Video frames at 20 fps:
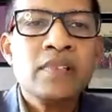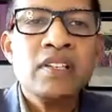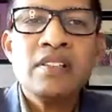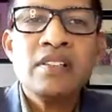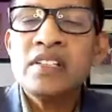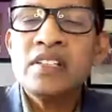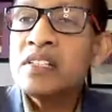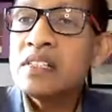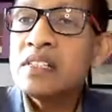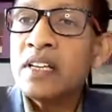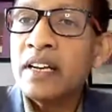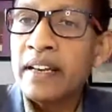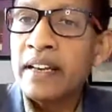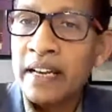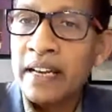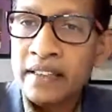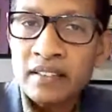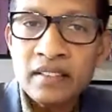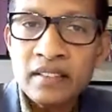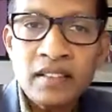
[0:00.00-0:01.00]
This is the
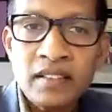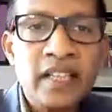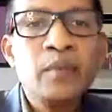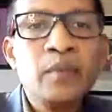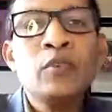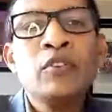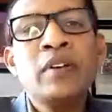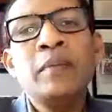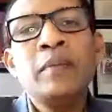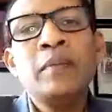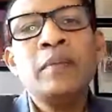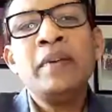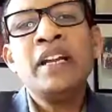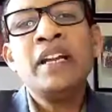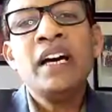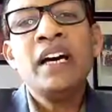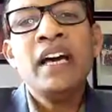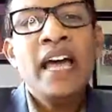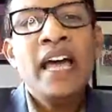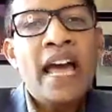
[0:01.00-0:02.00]
ninth Glenmore webinar,
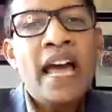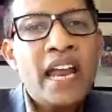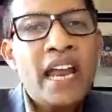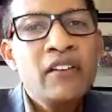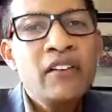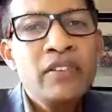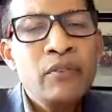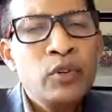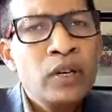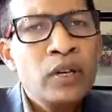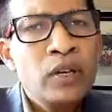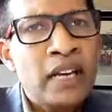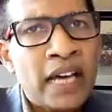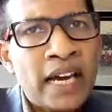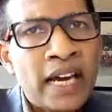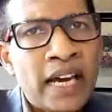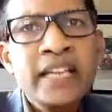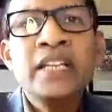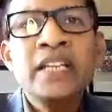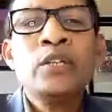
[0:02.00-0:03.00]
and we would
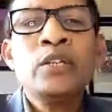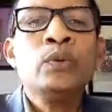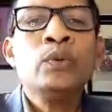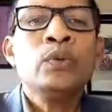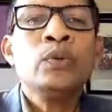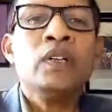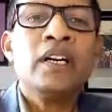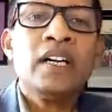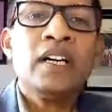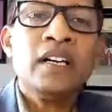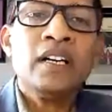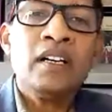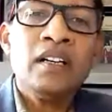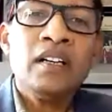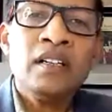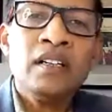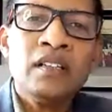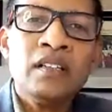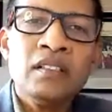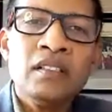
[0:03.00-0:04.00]
like to
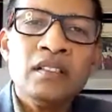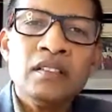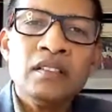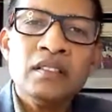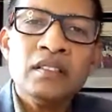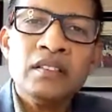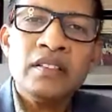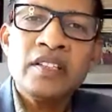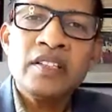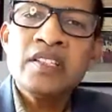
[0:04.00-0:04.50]
uh,